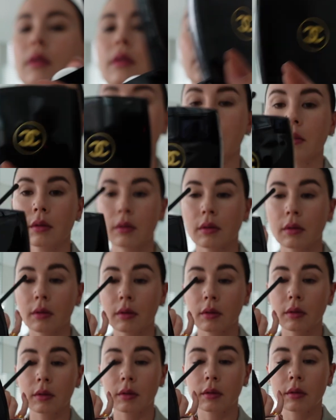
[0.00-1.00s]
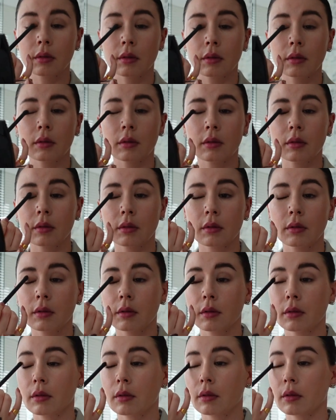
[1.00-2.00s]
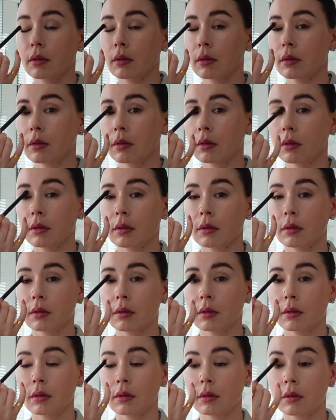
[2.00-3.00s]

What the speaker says: No one is speaking in this clip.